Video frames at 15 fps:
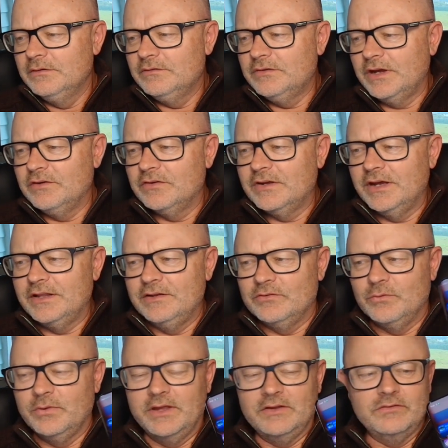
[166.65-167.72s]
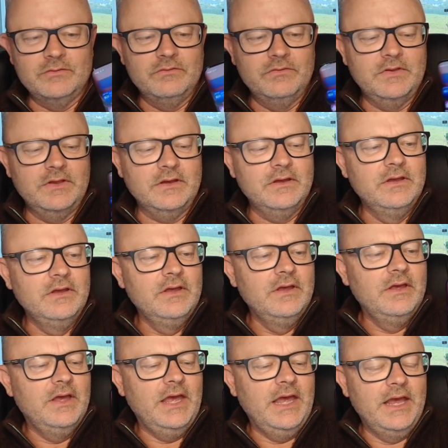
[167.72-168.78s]
Change colors, all that sort of thing.
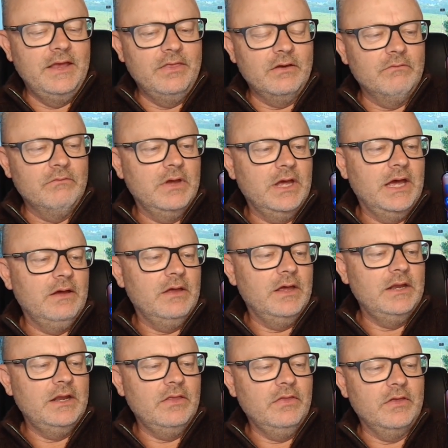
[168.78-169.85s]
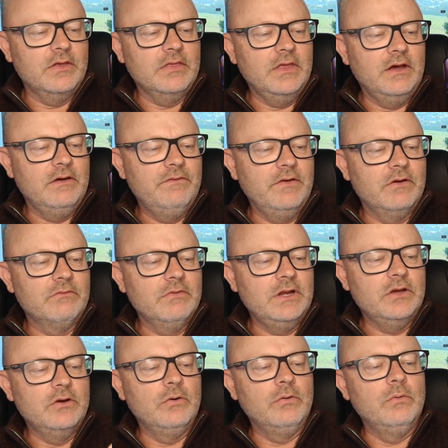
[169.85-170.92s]
And another thing that I found
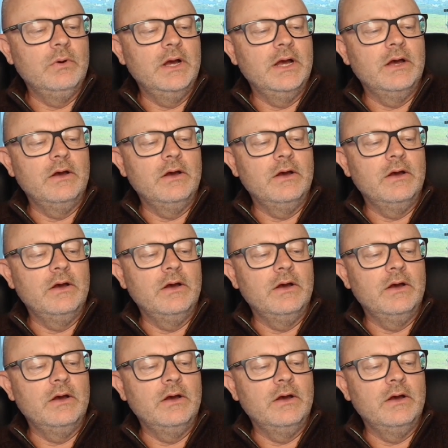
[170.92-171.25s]
really cool